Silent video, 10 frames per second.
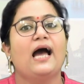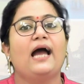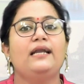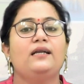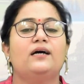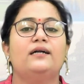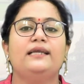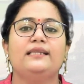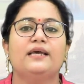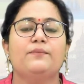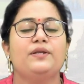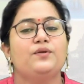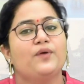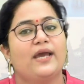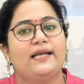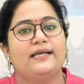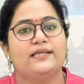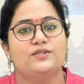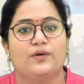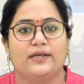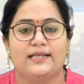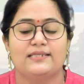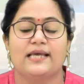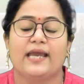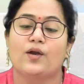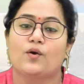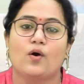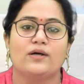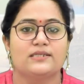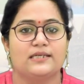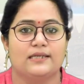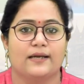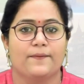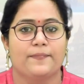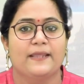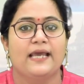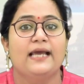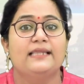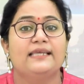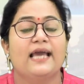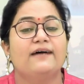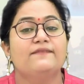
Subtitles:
and turning them into heritage hotels across India. They have